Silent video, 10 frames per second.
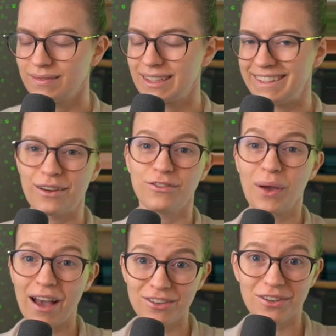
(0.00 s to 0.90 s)
Now, if you
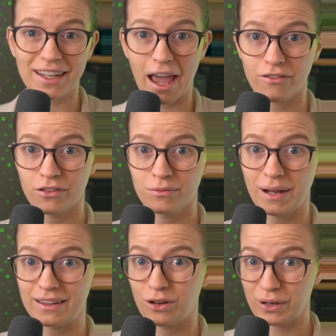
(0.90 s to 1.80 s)
haven't already gathered
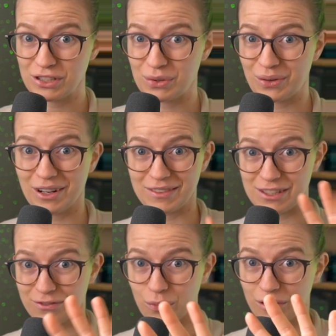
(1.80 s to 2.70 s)
by the quick tour of these
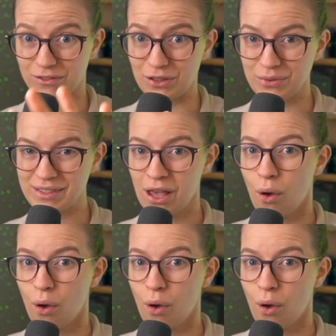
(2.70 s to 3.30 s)
four views,